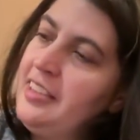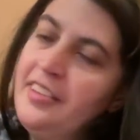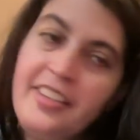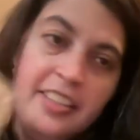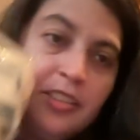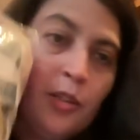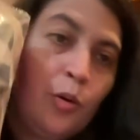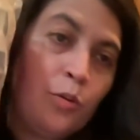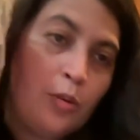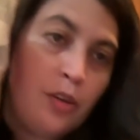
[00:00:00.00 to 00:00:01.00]
this
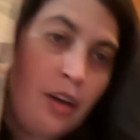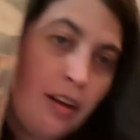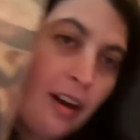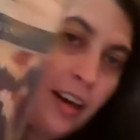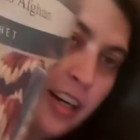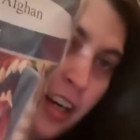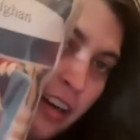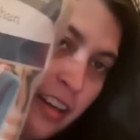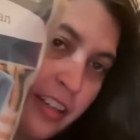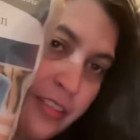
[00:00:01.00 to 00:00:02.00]
cool
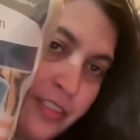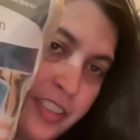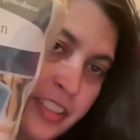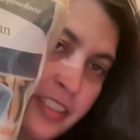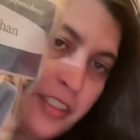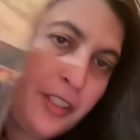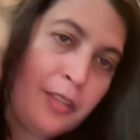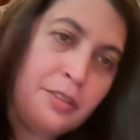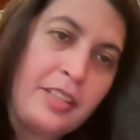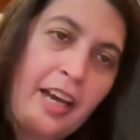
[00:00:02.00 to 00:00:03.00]

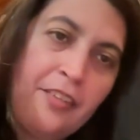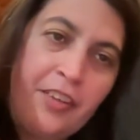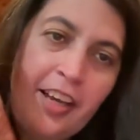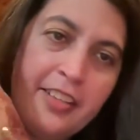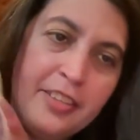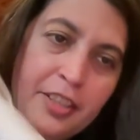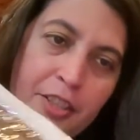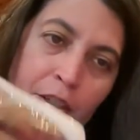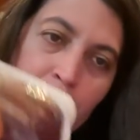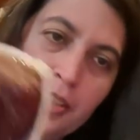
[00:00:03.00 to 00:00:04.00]
Herrschners Afghan to
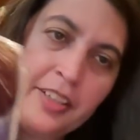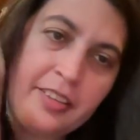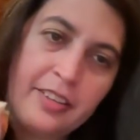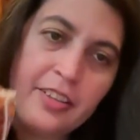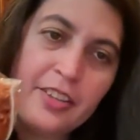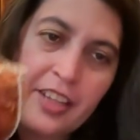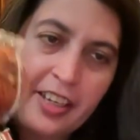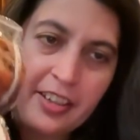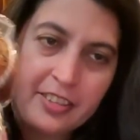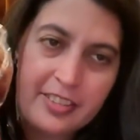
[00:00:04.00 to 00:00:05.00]
show. Look at all
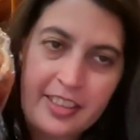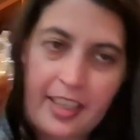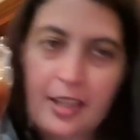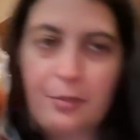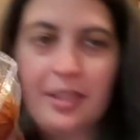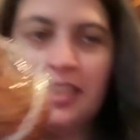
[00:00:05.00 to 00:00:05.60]
that yarn that came in